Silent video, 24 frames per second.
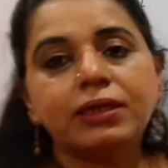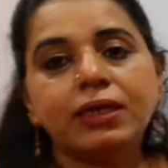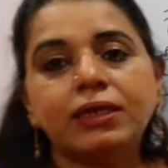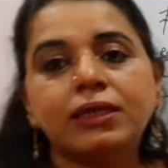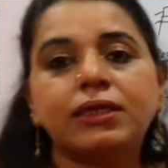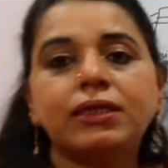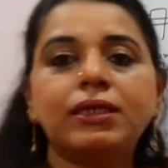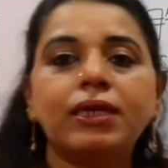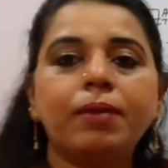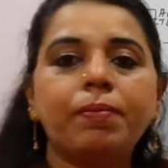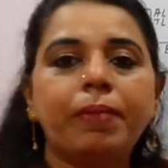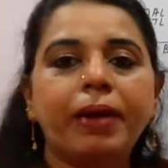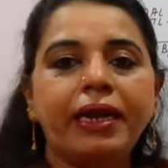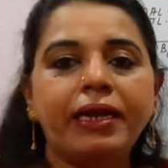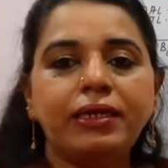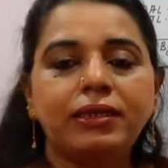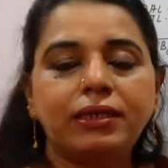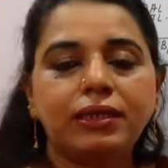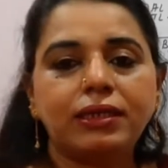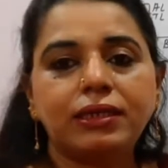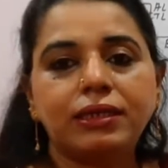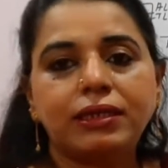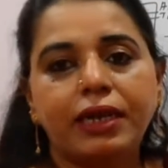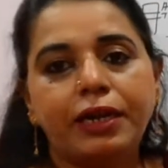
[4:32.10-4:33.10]
60
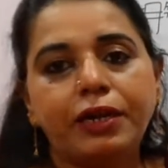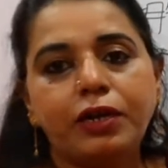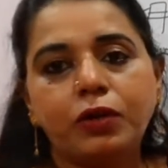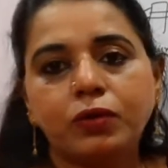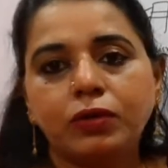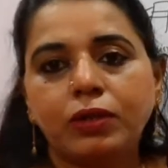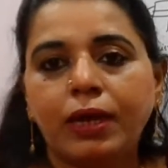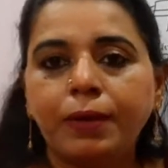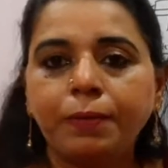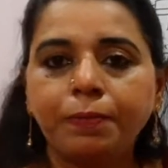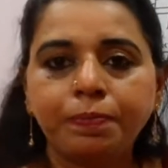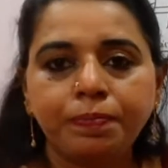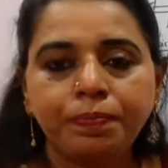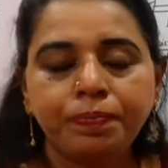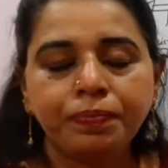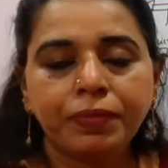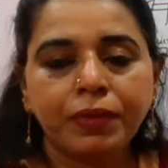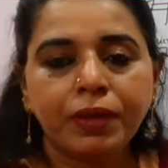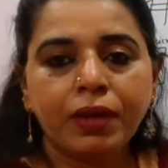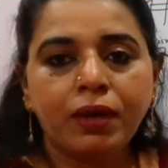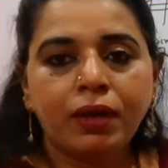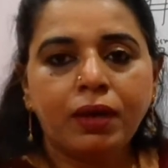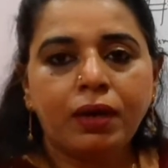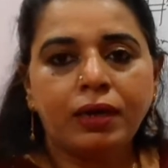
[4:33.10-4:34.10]
bytes is sent to the
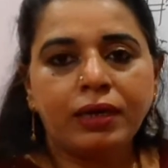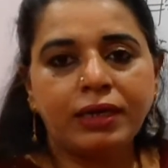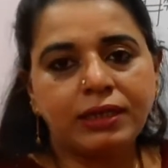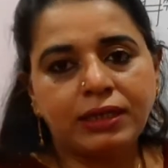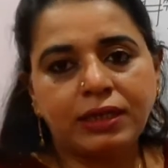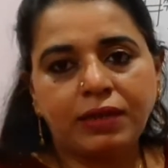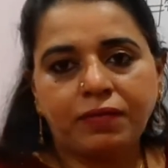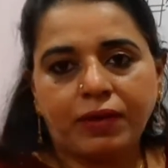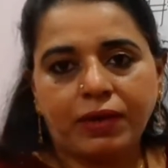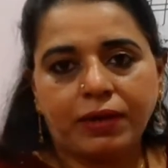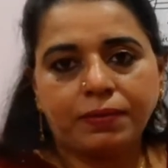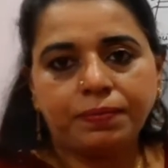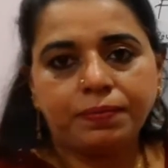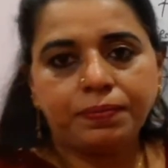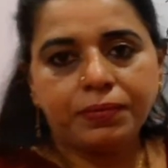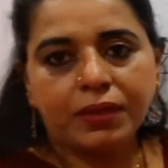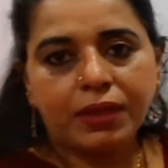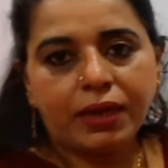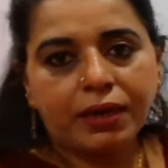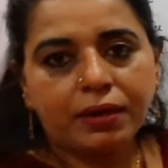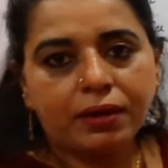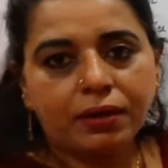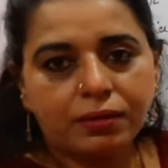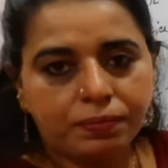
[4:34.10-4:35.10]
receiver.
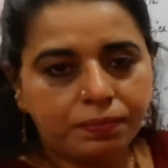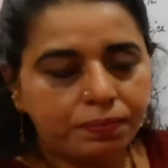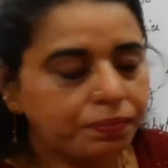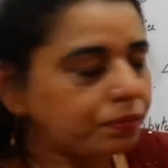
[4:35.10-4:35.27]
That